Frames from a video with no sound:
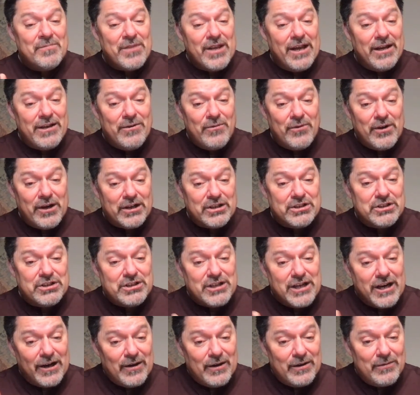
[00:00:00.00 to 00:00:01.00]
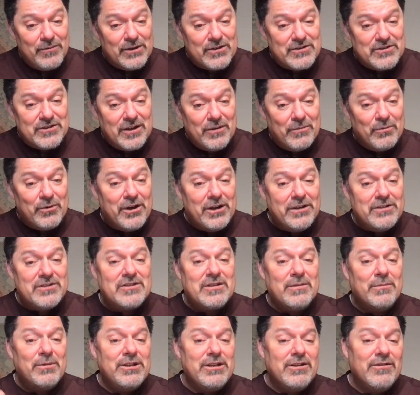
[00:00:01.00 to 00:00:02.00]
and you want to share it with someone
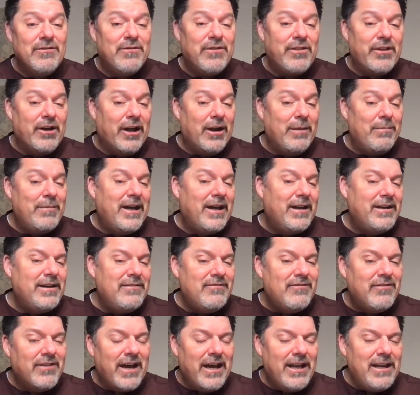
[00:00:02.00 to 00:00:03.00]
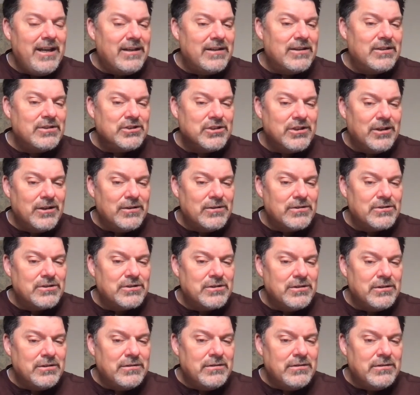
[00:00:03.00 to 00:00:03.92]
you've thought about inviting to church,